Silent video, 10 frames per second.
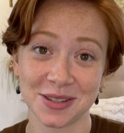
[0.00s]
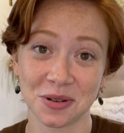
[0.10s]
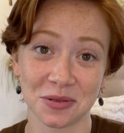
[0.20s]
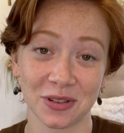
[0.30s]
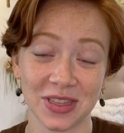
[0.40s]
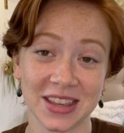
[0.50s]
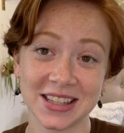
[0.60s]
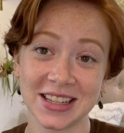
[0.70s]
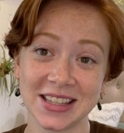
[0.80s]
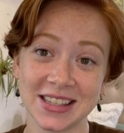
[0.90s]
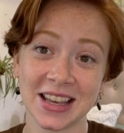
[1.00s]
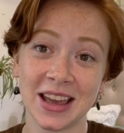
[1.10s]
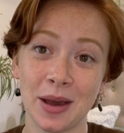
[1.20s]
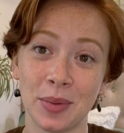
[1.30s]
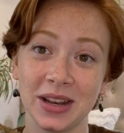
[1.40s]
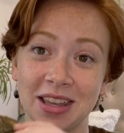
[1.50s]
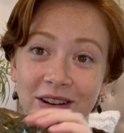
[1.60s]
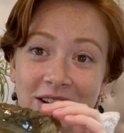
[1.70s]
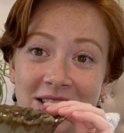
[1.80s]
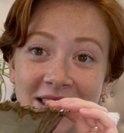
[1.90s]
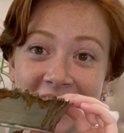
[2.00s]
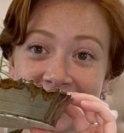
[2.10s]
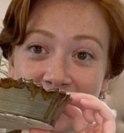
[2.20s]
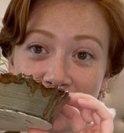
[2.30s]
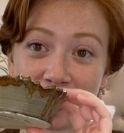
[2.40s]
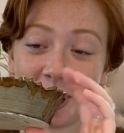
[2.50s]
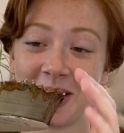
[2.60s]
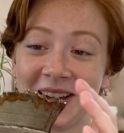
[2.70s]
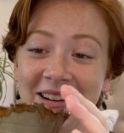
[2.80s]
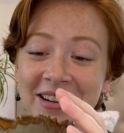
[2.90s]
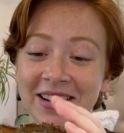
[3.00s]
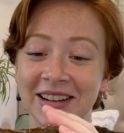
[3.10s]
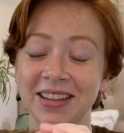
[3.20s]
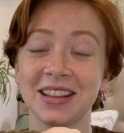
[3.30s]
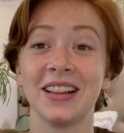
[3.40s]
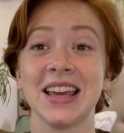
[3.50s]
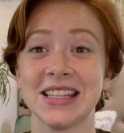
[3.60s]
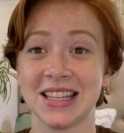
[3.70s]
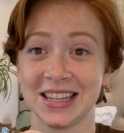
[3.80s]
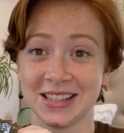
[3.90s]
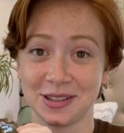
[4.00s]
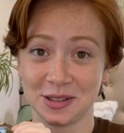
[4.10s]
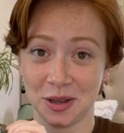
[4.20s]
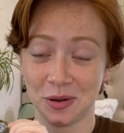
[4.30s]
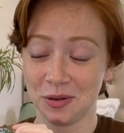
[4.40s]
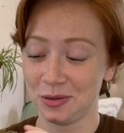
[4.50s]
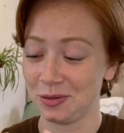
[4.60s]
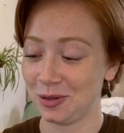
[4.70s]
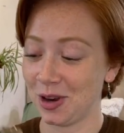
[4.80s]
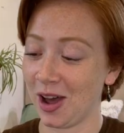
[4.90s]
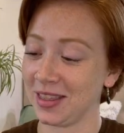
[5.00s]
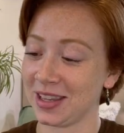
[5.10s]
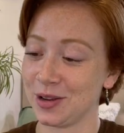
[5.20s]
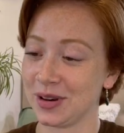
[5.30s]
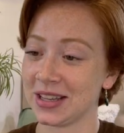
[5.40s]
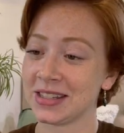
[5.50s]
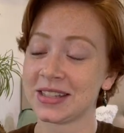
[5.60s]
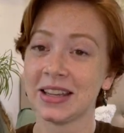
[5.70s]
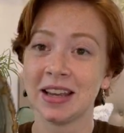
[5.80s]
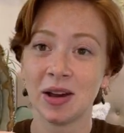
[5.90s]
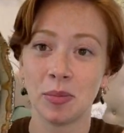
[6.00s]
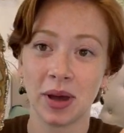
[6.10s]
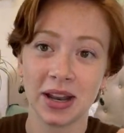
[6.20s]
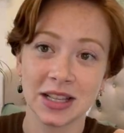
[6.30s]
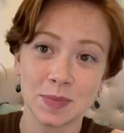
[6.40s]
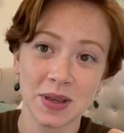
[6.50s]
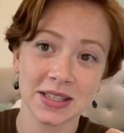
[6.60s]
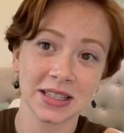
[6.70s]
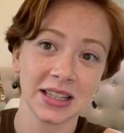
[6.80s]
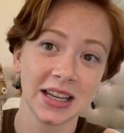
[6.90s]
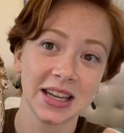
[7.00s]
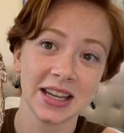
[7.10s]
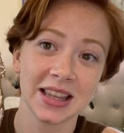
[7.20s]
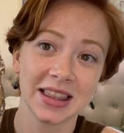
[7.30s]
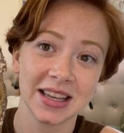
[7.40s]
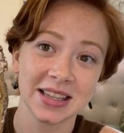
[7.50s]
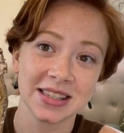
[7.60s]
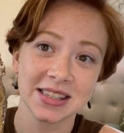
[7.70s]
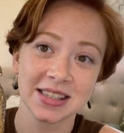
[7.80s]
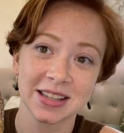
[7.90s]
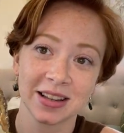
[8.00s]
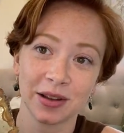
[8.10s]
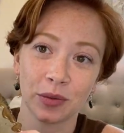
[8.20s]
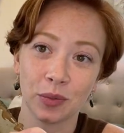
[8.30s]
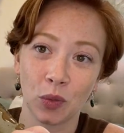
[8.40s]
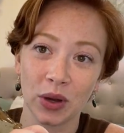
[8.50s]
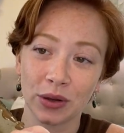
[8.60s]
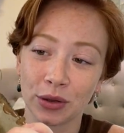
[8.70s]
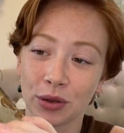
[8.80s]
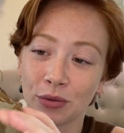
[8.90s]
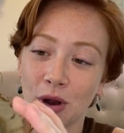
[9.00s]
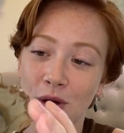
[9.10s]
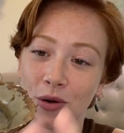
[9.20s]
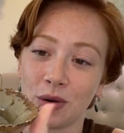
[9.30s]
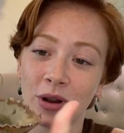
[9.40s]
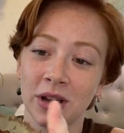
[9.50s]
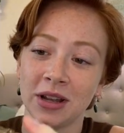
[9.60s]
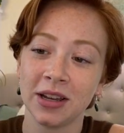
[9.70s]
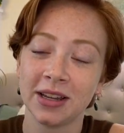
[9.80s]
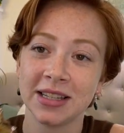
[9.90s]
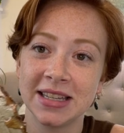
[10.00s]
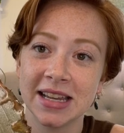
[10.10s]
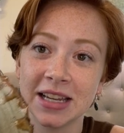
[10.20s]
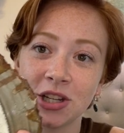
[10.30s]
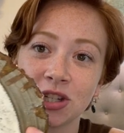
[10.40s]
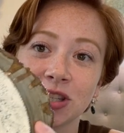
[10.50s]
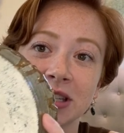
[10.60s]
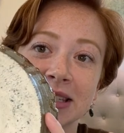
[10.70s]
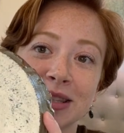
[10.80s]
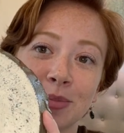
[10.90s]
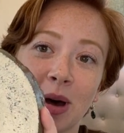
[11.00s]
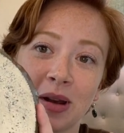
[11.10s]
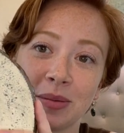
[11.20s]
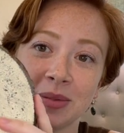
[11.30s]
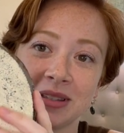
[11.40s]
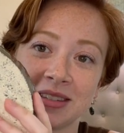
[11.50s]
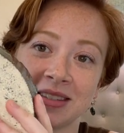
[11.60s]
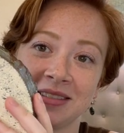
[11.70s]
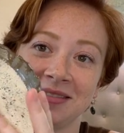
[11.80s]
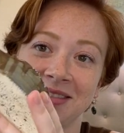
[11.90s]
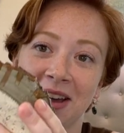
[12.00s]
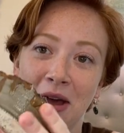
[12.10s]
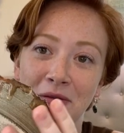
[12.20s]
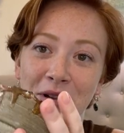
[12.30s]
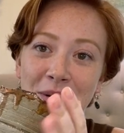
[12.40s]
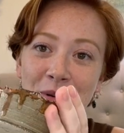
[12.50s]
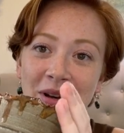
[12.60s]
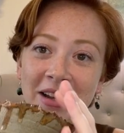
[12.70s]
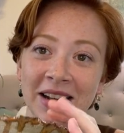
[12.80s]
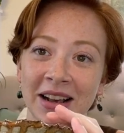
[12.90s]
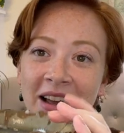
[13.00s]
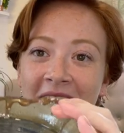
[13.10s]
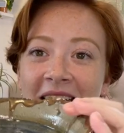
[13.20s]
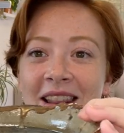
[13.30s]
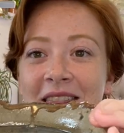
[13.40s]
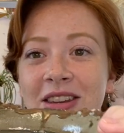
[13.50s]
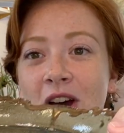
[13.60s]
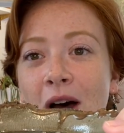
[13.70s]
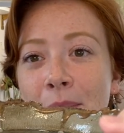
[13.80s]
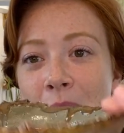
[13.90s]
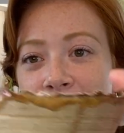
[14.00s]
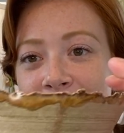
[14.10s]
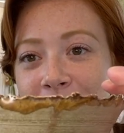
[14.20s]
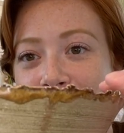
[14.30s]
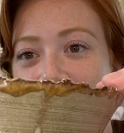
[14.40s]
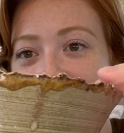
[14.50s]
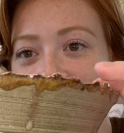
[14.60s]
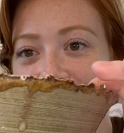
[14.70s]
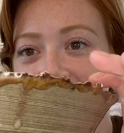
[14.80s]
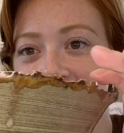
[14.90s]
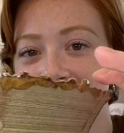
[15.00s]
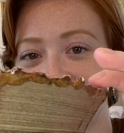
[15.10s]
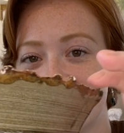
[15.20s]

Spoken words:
sort of what this is. But here is this underpot. The glazing is also not the cutest, but it's basically this wheel thrown dish. This is the bottom. It's not very pretty. And the top part, for whatever reason, I